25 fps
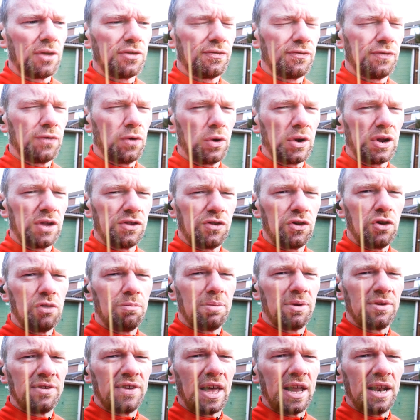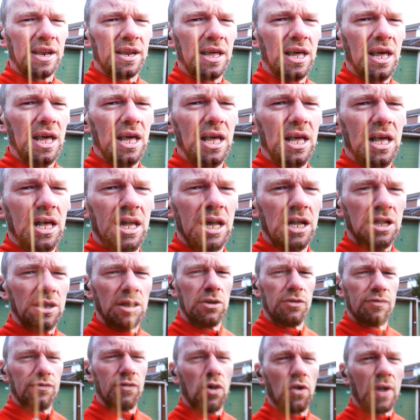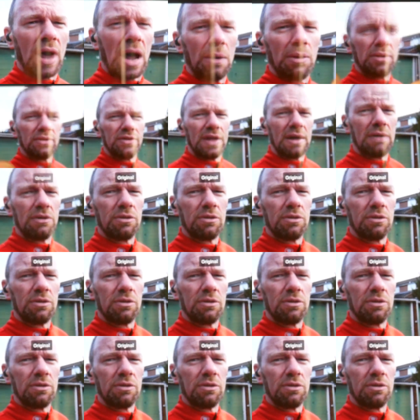lost 42% in those 4 hours,